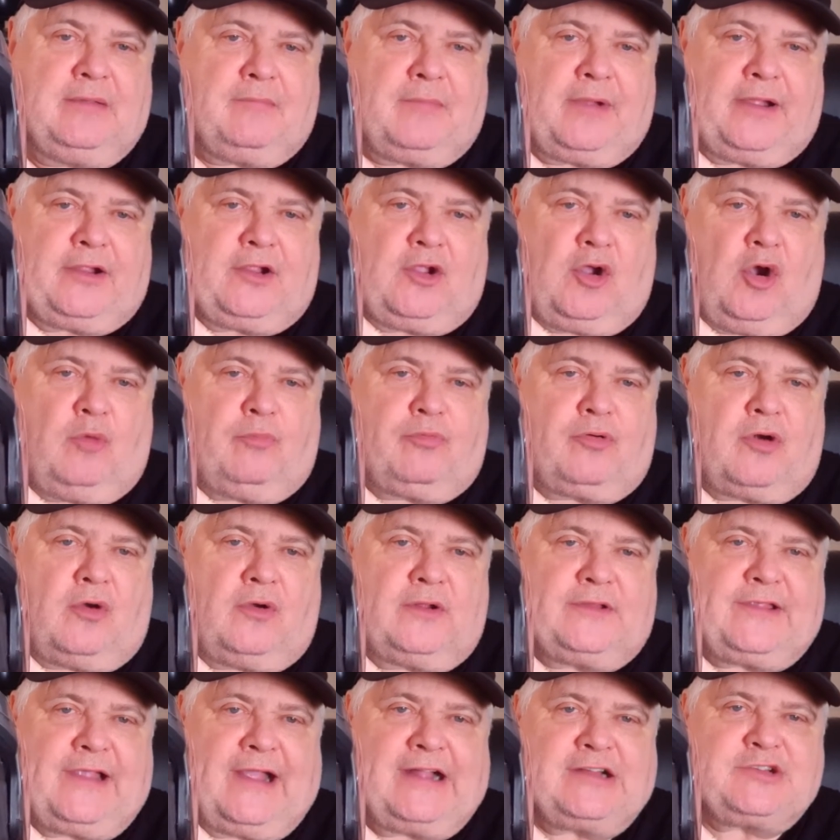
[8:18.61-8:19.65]
My GoPro
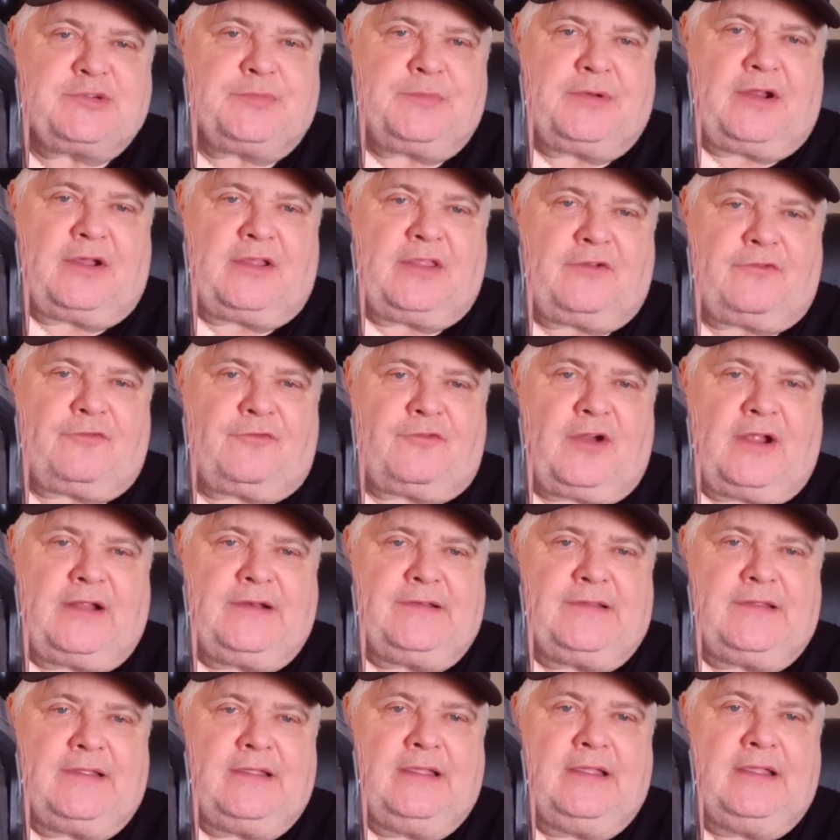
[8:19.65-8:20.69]
attachment on the
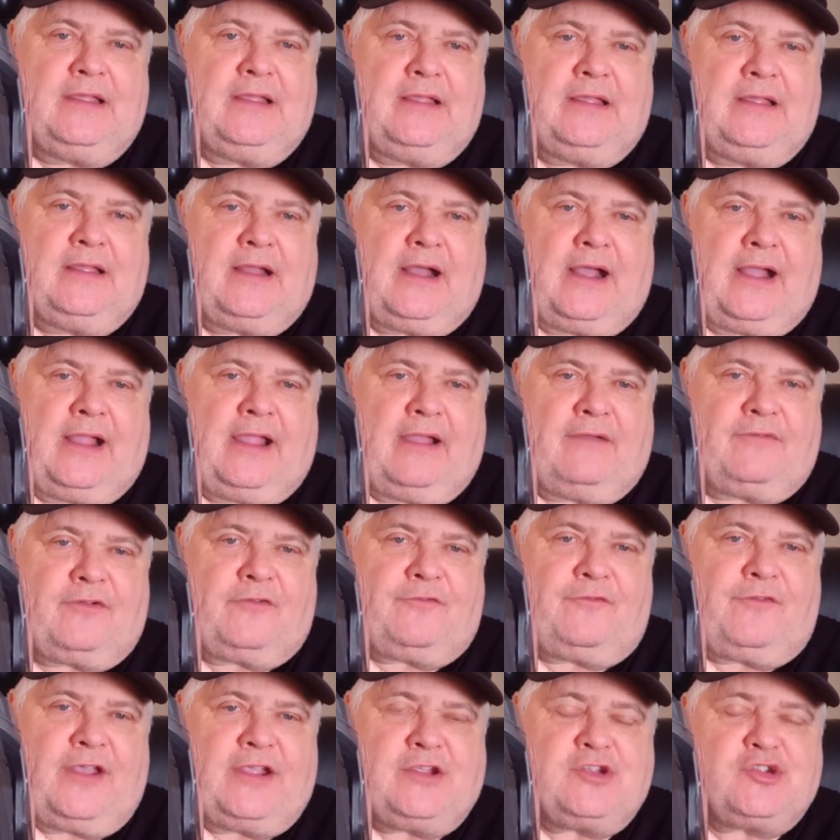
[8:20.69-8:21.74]
front. I have a
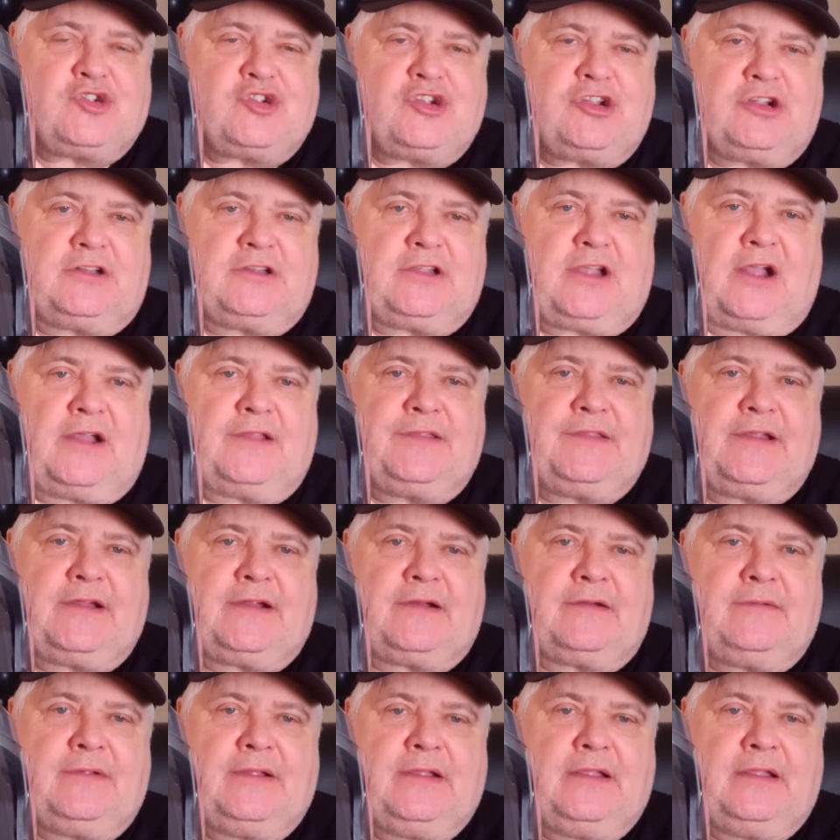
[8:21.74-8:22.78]
face shield on
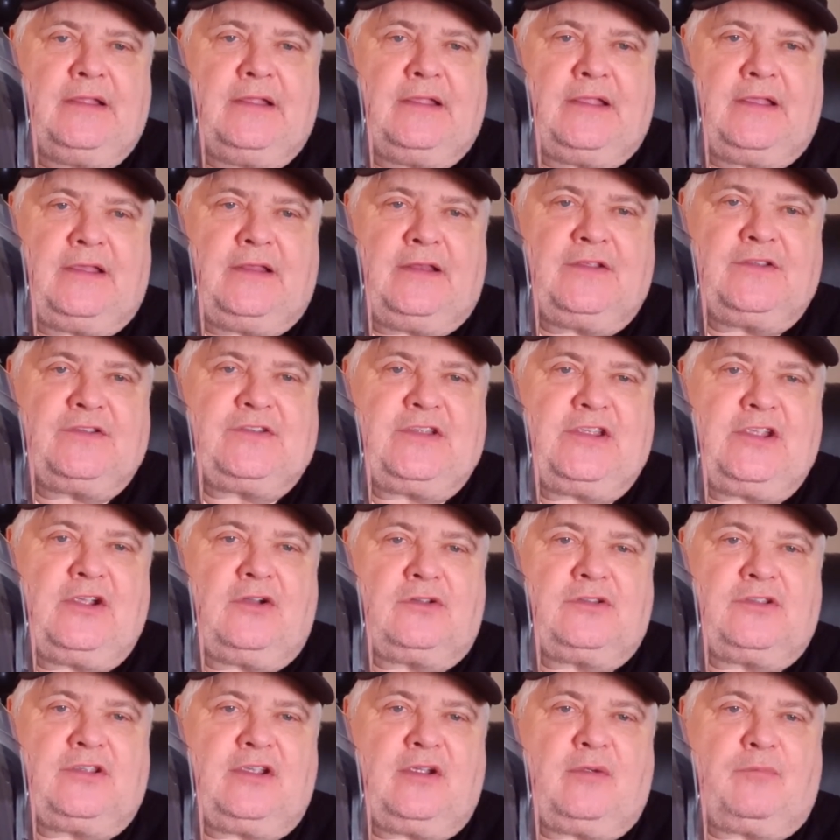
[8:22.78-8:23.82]
there. It is
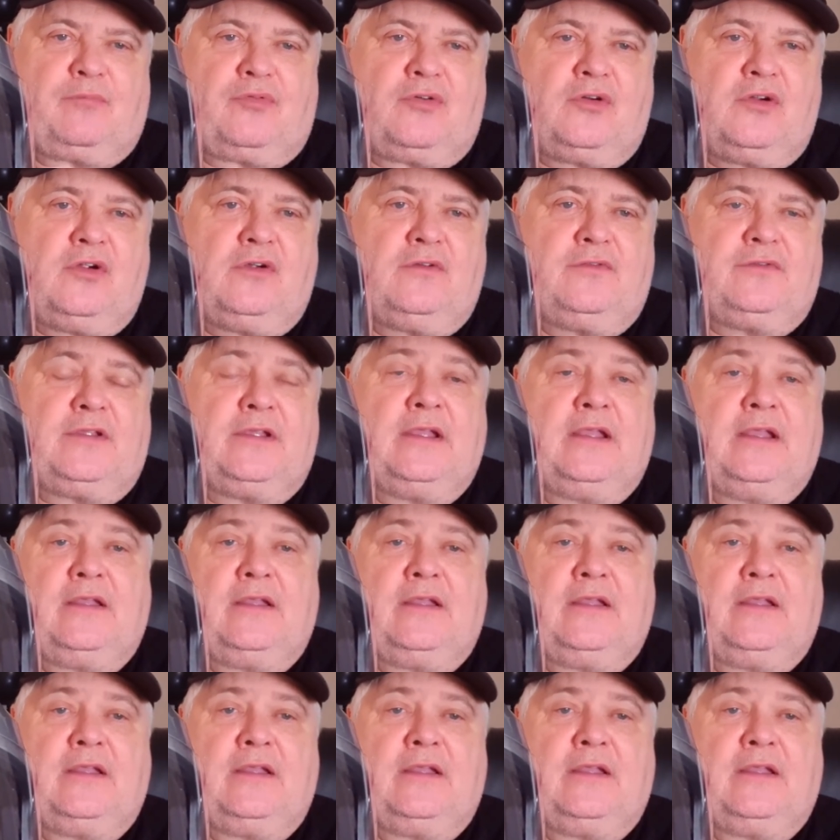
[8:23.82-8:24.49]
DOT approved.